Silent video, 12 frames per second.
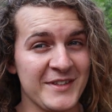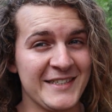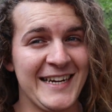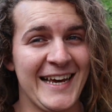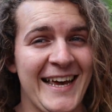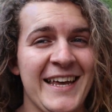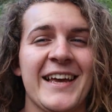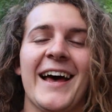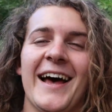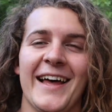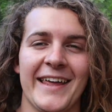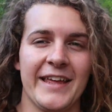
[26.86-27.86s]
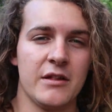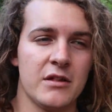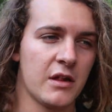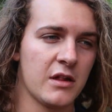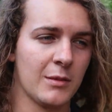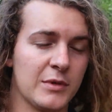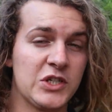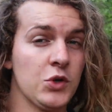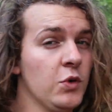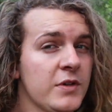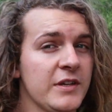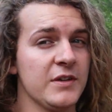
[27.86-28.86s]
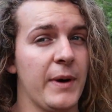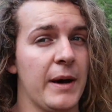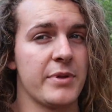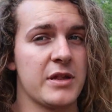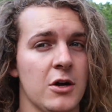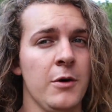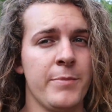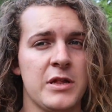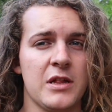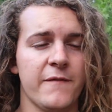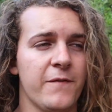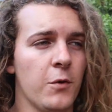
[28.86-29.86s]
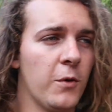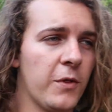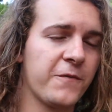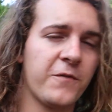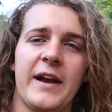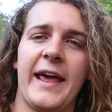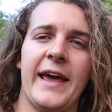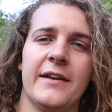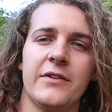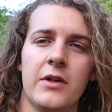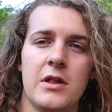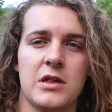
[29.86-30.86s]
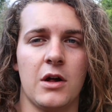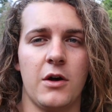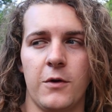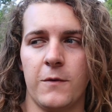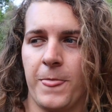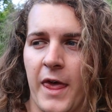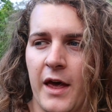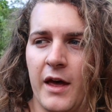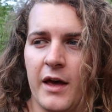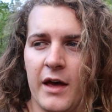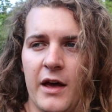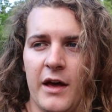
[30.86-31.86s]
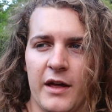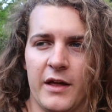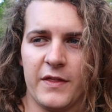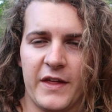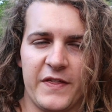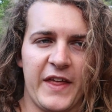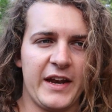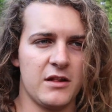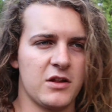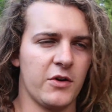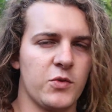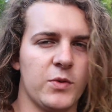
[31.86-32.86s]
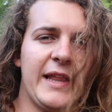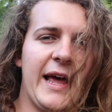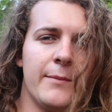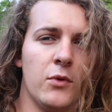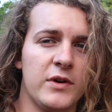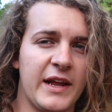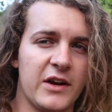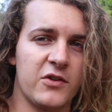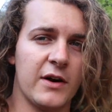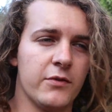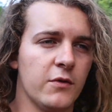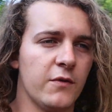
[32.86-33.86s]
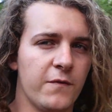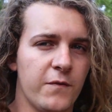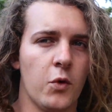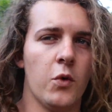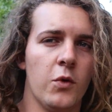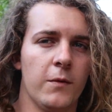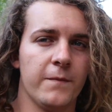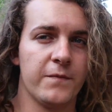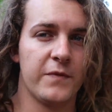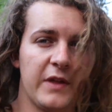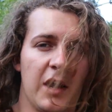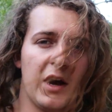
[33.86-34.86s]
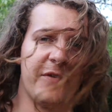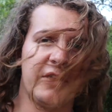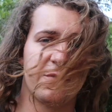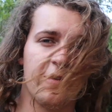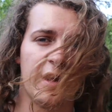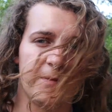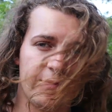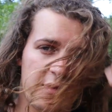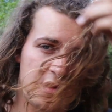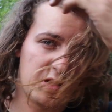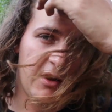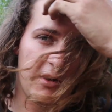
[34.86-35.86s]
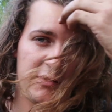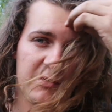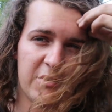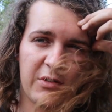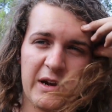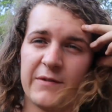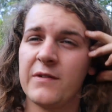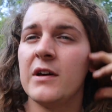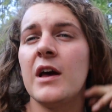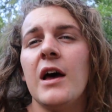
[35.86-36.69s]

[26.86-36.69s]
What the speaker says: today is some shortened bump stops for the front end, so that is going to allow more down travel for the IFS front. So good grief.